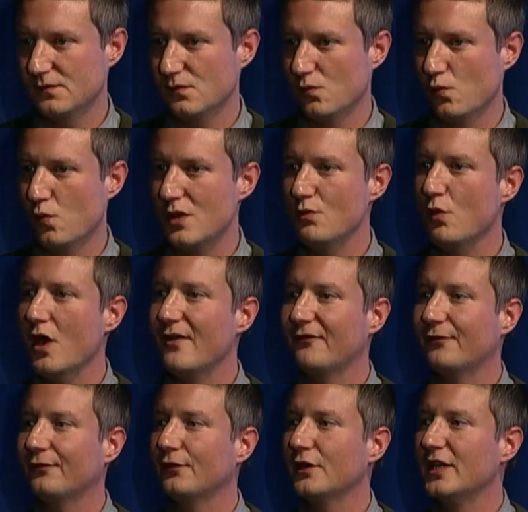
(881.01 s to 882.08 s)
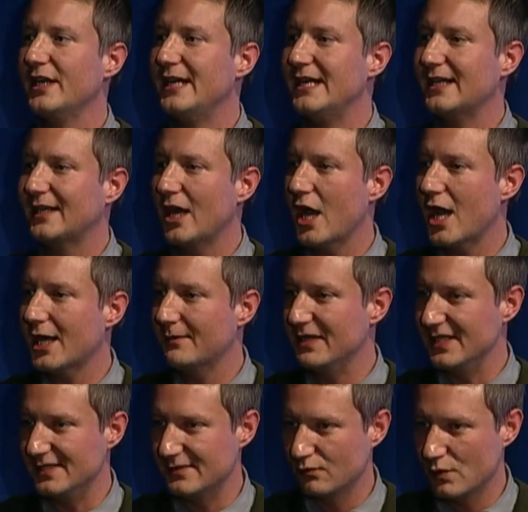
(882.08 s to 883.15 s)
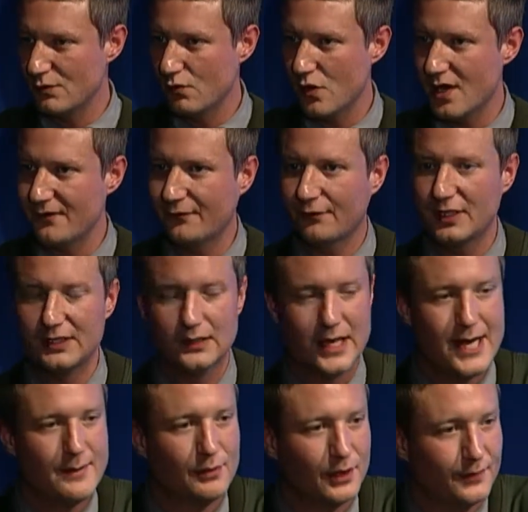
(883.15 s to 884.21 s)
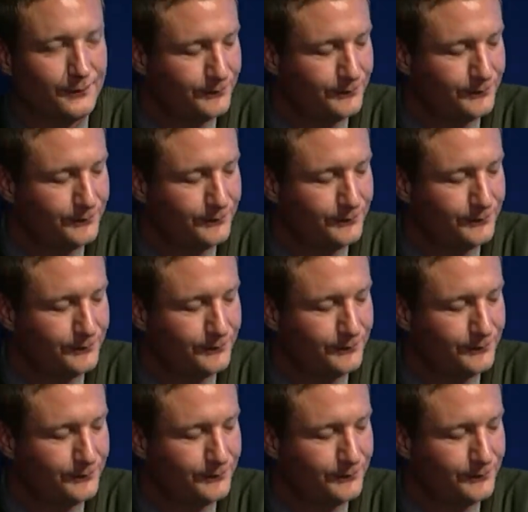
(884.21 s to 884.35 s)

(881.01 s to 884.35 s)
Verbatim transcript: We want free economies, we want free labor.